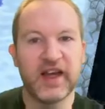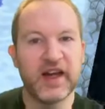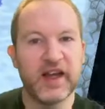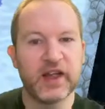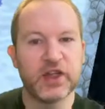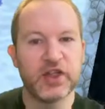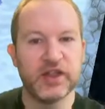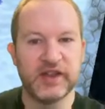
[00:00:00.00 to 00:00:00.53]

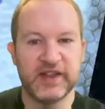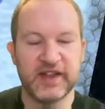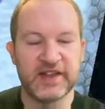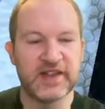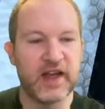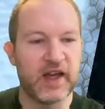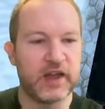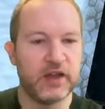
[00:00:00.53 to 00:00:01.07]
actually
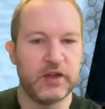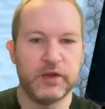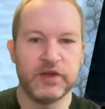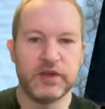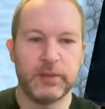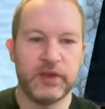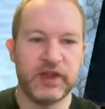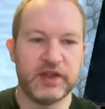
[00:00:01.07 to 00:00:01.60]
attack and
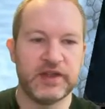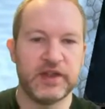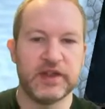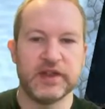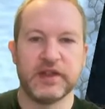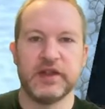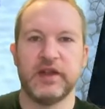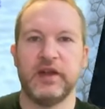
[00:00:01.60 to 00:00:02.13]
use
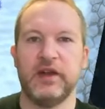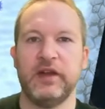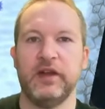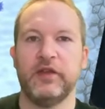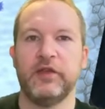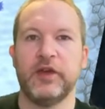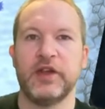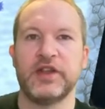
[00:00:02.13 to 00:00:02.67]
abilities.
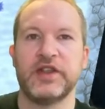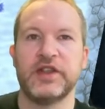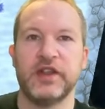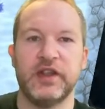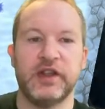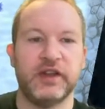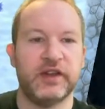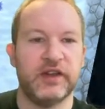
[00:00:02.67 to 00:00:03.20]
The first
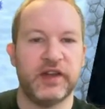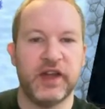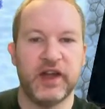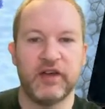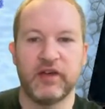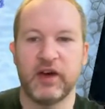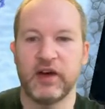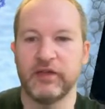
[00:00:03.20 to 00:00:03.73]
turn they
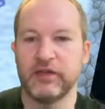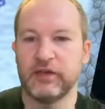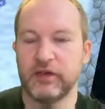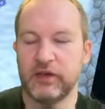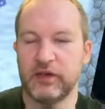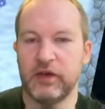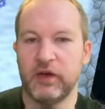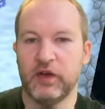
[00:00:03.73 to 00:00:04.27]
arrive
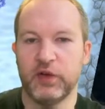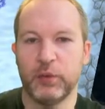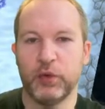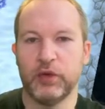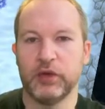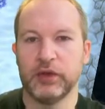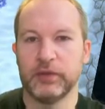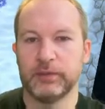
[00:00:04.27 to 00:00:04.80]
on the
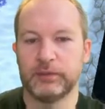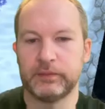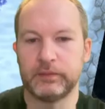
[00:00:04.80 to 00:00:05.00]
board.